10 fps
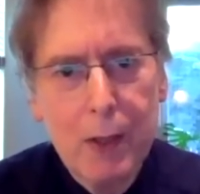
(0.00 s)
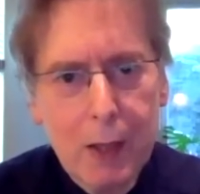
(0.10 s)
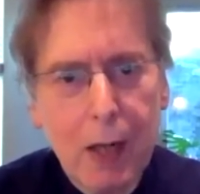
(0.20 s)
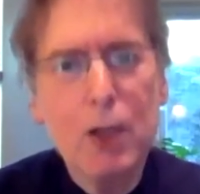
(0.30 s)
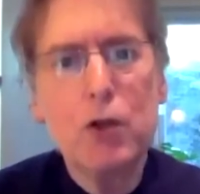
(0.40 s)

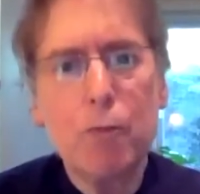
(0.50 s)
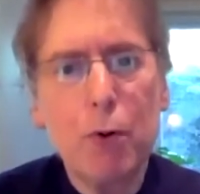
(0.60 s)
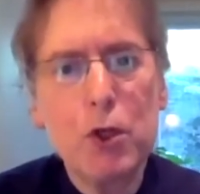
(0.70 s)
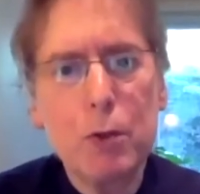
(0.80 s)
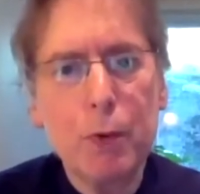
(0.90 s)
kinds of
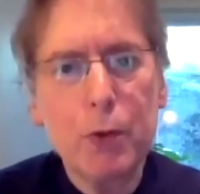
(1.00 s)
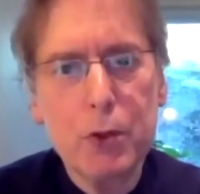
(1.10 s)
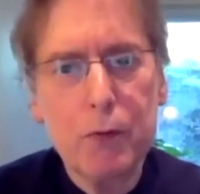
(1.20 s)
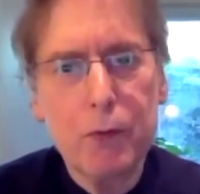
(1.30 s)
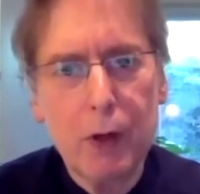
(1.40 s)
principles
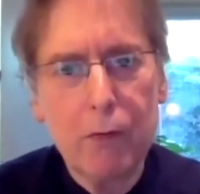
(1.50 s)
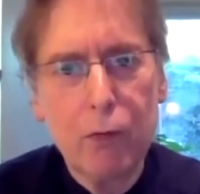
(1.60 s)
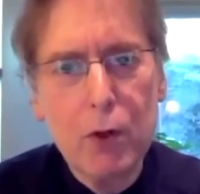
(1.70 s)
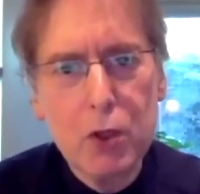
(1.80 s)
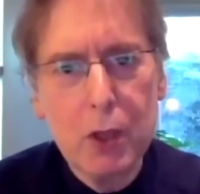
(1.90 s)
of
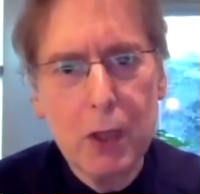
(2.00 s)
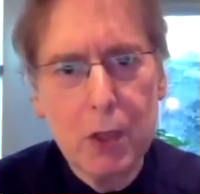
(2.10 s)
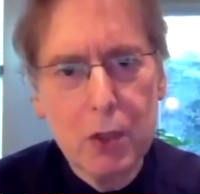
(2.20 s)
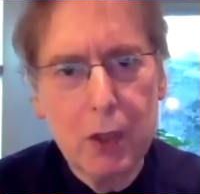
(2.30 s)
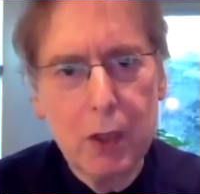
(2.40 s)
voice
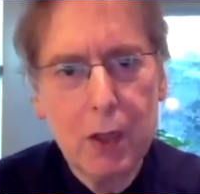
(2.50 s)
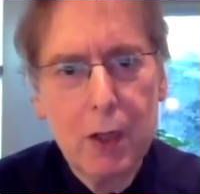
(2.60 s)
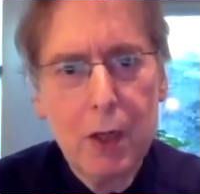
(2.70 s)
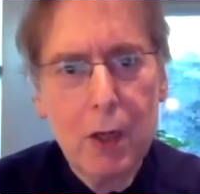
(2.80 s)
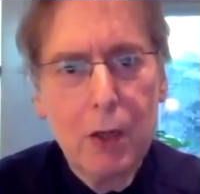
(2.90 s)
leadings
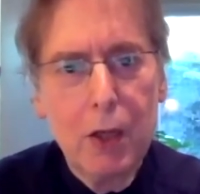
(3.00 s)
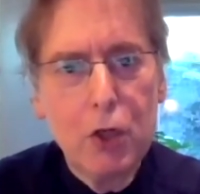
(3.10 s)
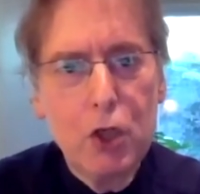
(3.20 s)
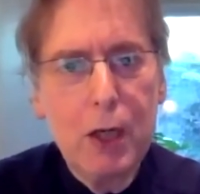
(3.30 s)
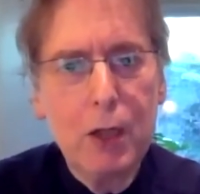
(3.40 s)
that
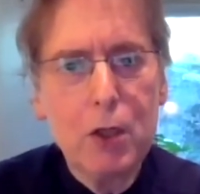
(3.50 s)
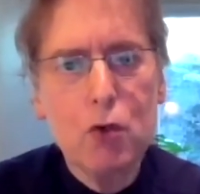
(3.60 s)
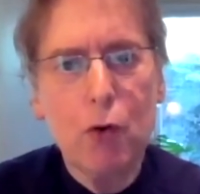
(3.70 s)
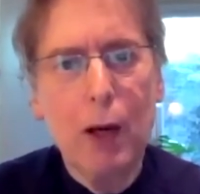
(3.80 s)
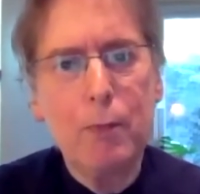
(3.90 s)
she had
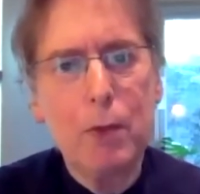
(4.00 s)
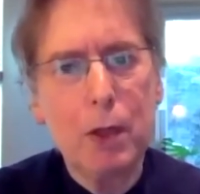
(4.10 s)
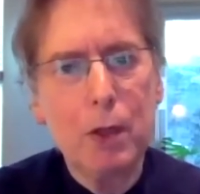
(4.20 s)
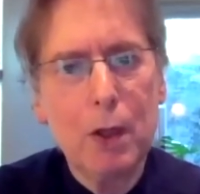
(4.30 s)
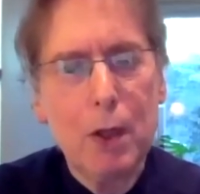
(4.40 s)
described
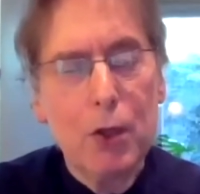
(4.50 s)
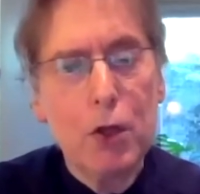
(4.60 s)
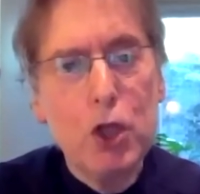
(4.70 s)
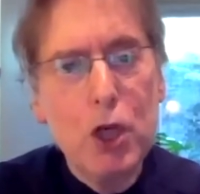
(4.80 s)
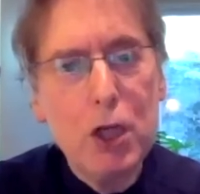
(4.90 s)
in
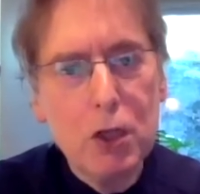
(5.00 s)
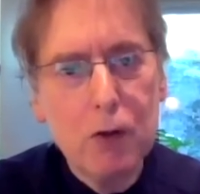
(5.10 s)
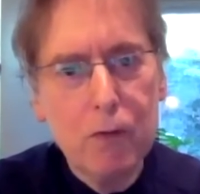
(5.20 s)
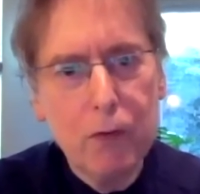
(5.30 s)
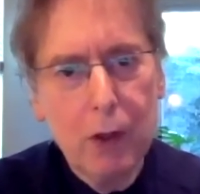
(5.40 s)
the sheets
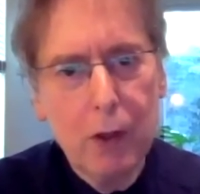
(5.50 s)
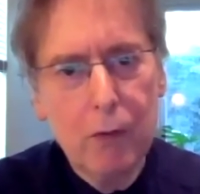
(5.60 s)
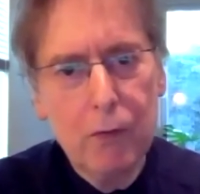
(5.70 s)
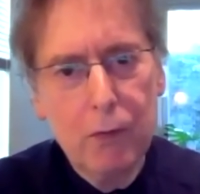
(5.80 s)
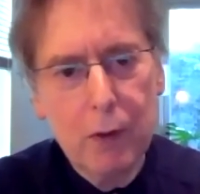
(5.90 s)
of